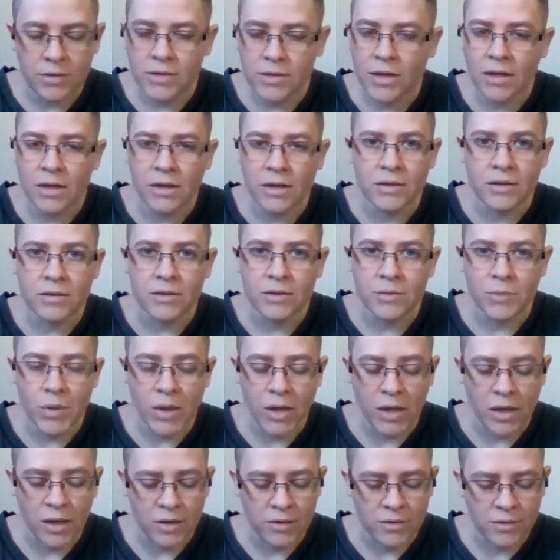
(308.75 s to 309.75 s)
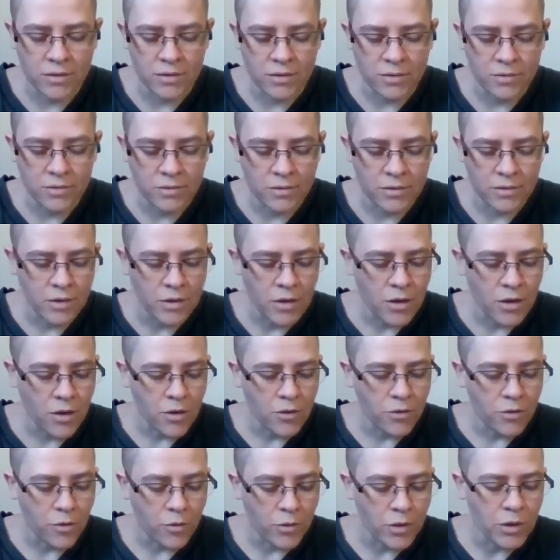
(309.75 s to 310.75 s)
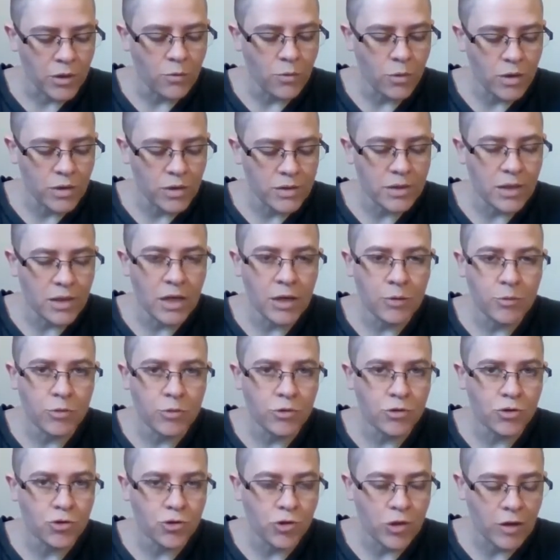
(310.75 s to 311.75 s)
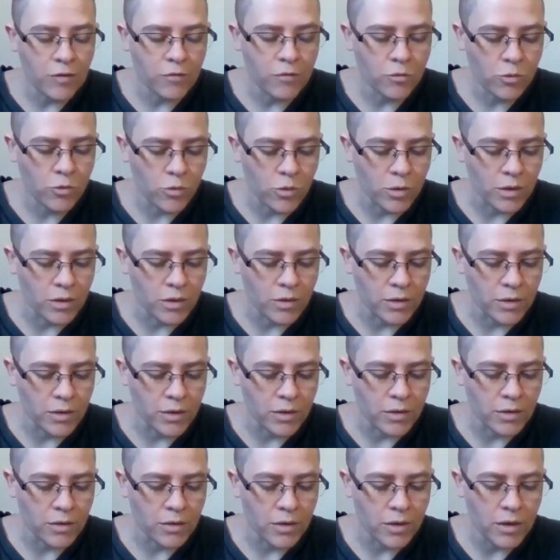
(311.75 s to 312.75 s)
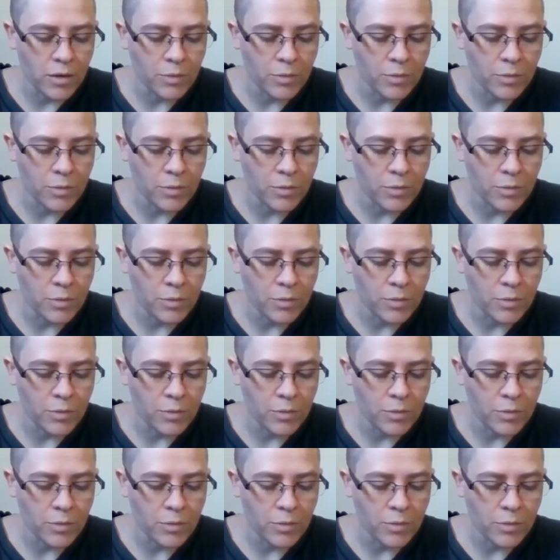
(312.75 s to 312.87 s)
Days passed. Though he was able to travel quickly,